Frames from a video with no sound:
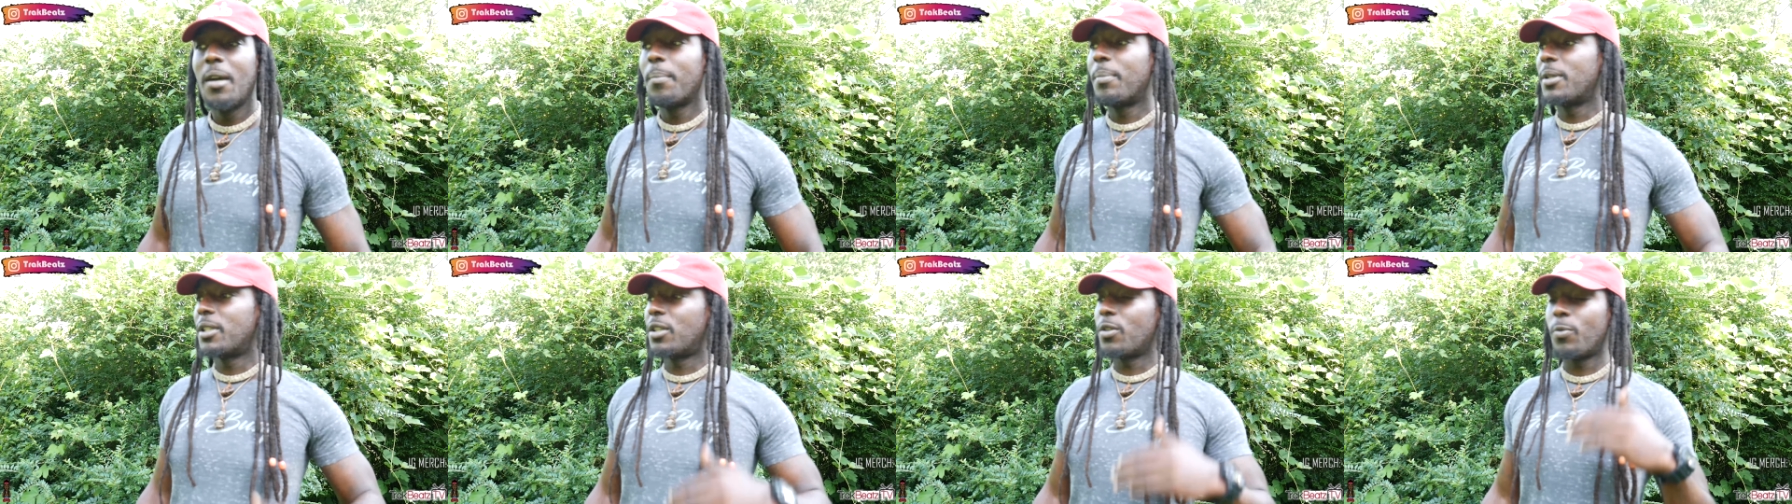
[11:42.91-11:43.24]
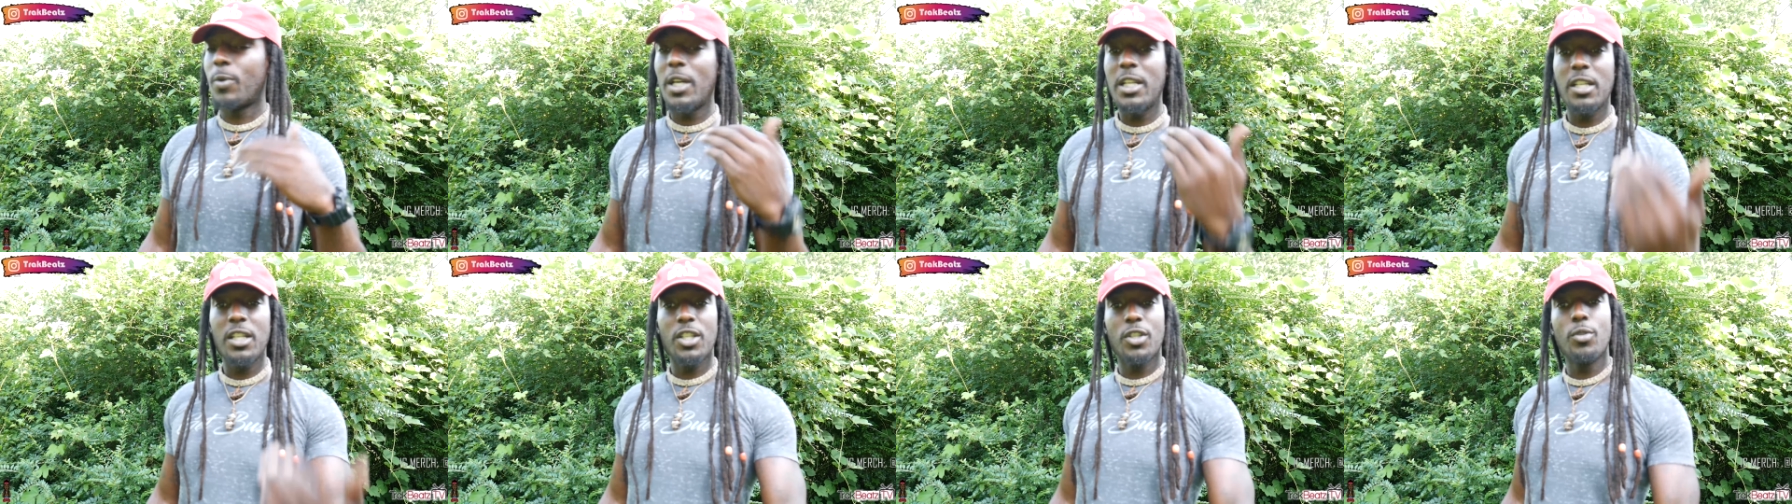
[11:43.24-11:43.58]
But the
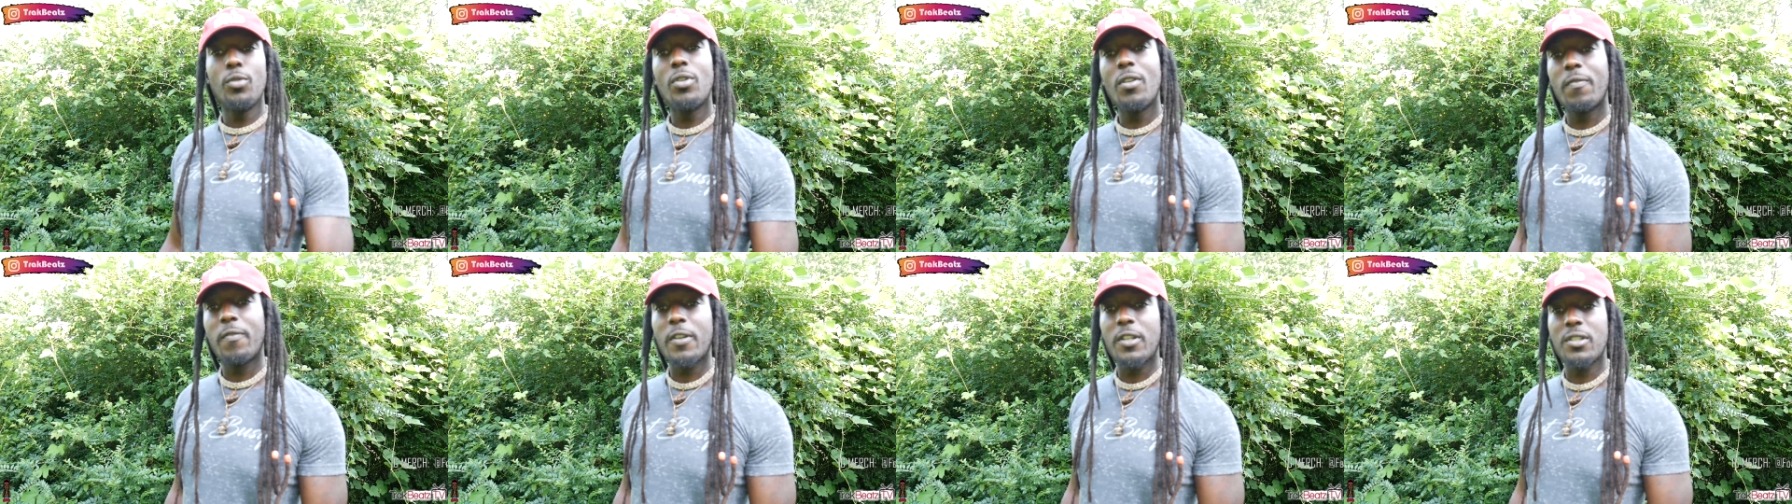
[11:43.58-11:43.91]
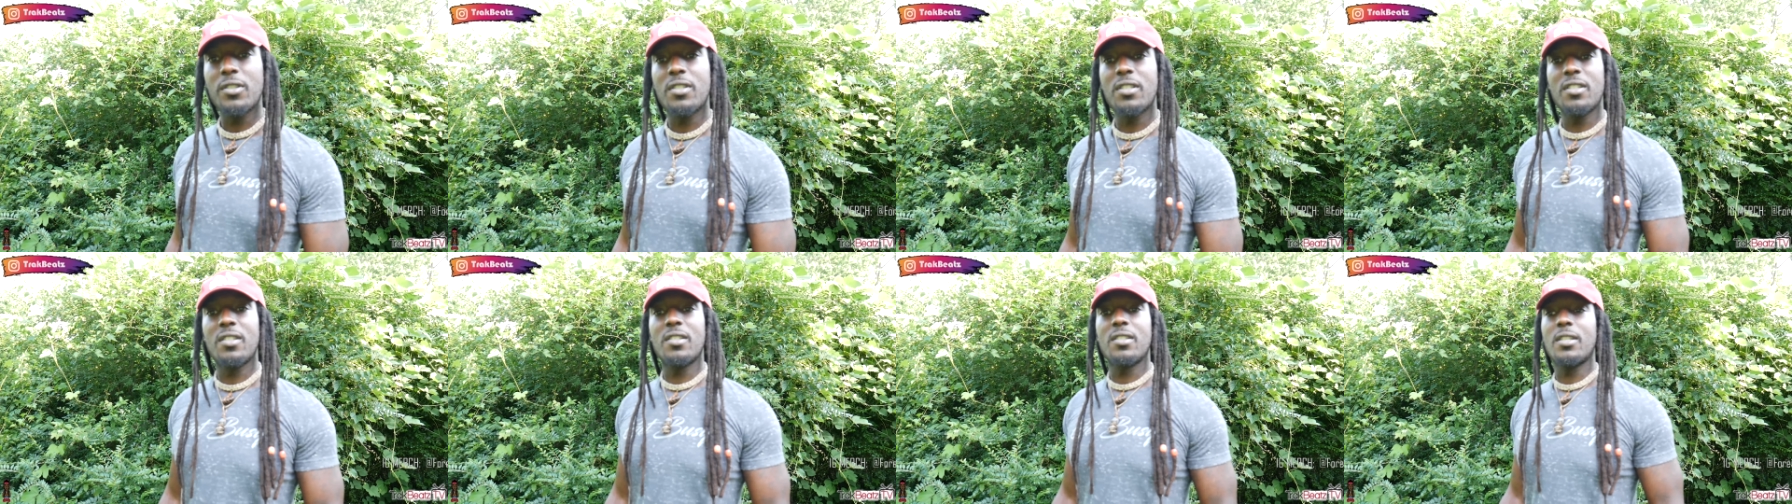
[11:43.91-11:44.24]
way the
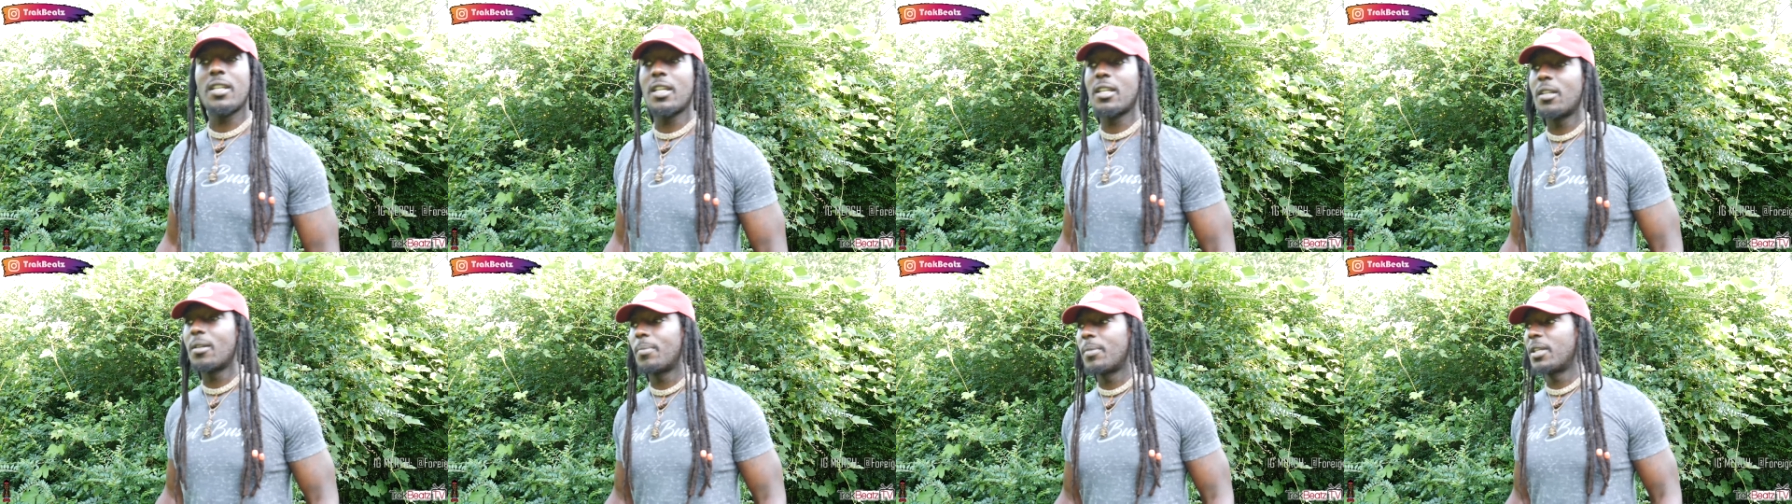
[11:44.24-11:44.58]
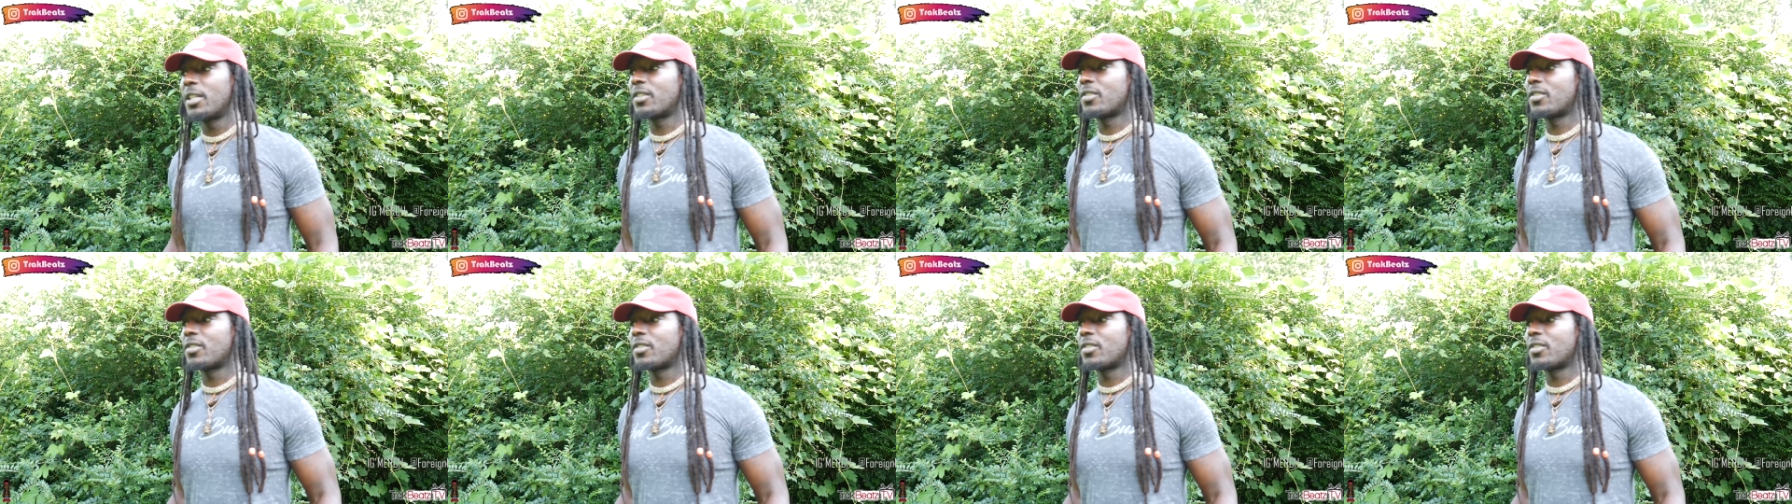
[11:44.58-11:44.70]
universe is set up,